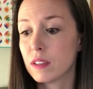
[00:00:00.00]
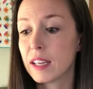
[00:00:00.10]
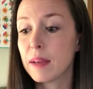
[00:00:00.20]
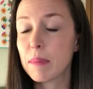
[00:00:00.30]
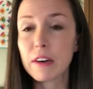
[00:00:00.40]

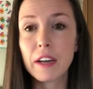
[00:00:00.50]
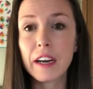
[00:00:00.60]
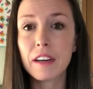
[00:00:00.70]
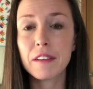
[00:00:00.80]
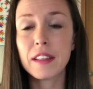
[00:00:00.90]
take better
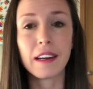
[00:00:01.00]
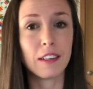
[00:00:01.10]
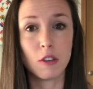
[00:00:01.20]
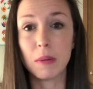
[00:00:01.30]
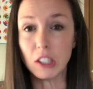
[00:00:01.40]
care of it than
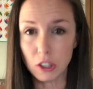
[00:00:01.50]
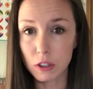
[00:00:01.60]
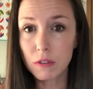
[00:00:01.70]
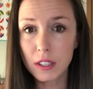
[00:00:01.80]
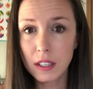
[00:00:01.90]
I do my
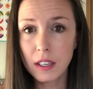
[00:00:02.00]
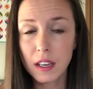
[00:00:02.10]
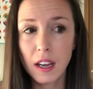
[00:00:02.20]
children,